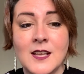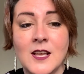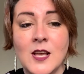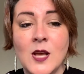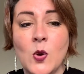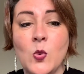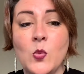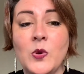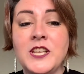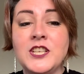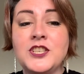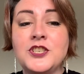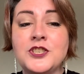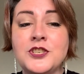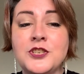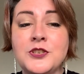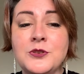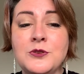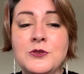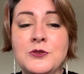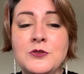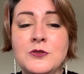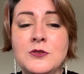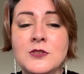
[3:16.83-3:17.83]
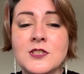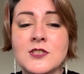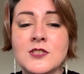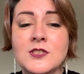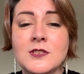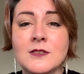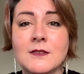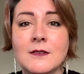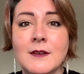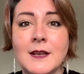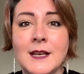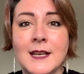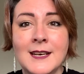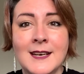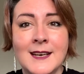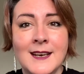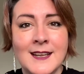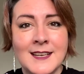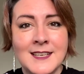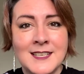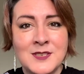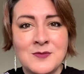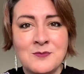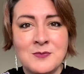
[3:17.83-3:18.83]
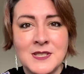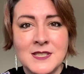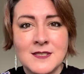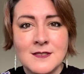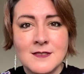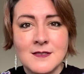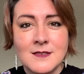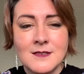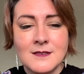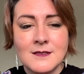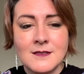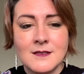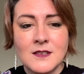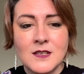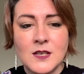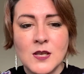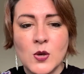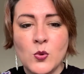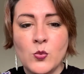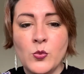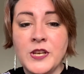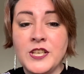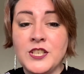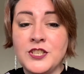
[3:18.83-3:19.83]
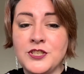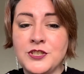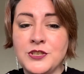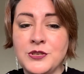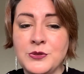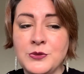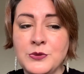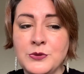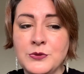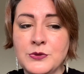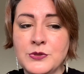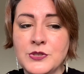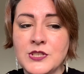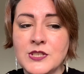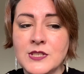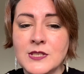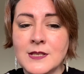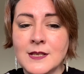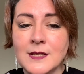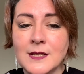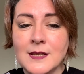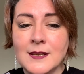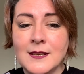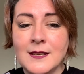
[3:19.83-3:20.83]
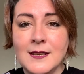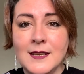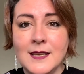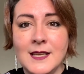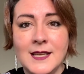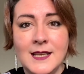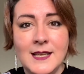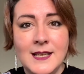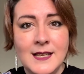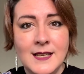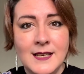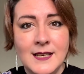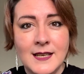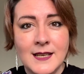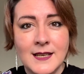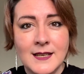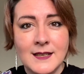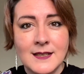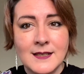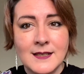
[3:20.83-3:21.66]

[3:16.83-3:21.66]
We choose enlightenment. We choose healing.